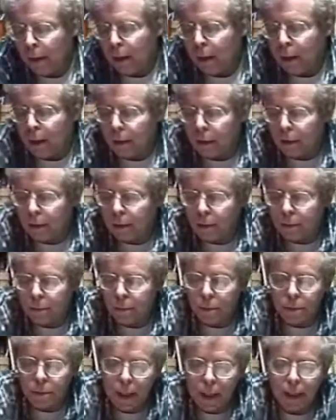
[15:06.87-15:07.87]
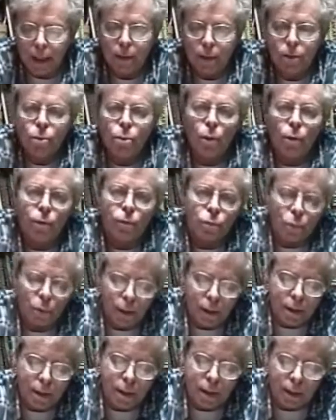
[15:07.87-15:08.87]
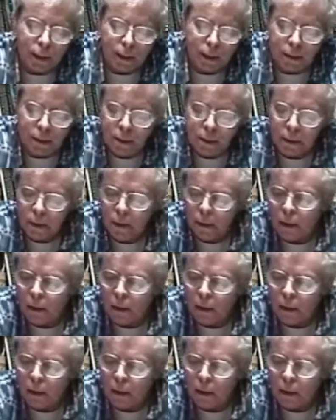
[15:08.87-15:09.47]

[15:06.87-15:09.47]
who died in 1226.